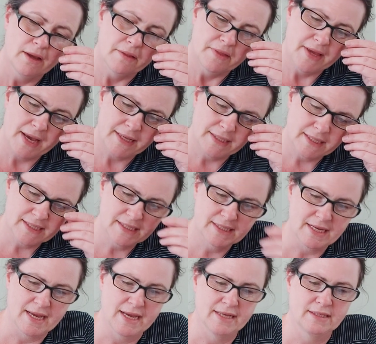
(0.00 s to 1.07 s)
The attic
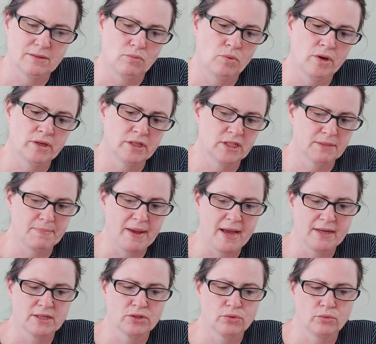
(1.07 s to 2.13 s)
stairs weren't as
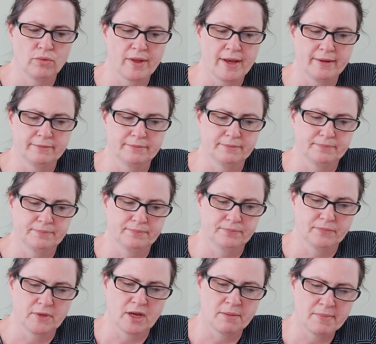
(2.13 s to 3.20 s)
bad as all that.
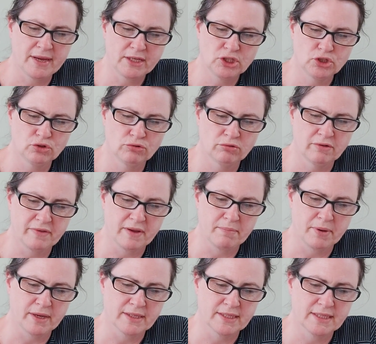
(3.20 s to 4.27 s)
I made sure of it
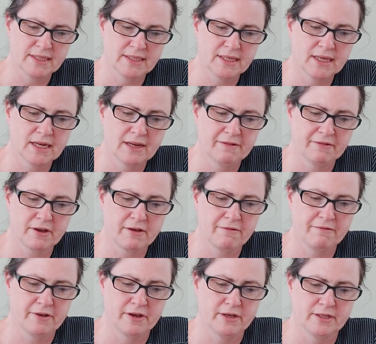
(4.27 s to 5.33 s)
by insisting Cliff go
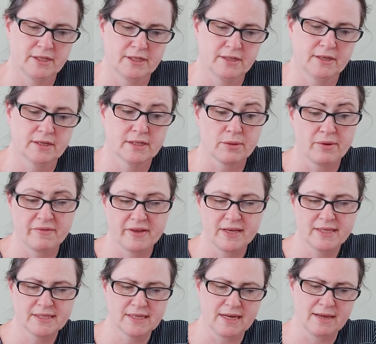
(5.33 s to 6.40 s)
first, so if
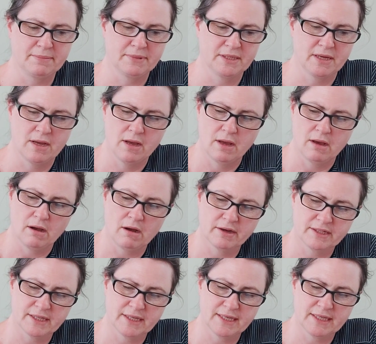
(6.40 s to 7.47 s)
he slipped, I'd
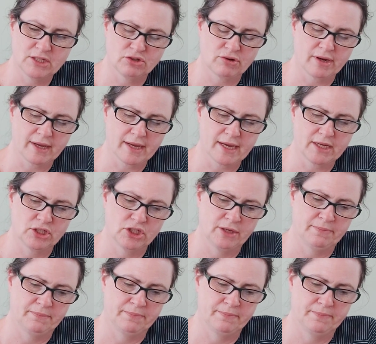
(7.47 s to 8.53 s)
at least try and catch
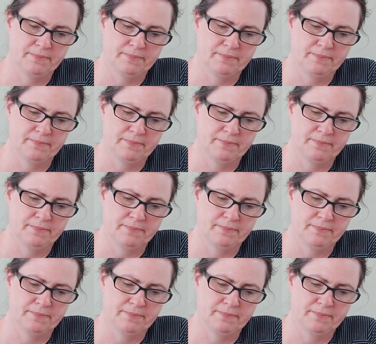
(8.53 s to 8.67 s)
him.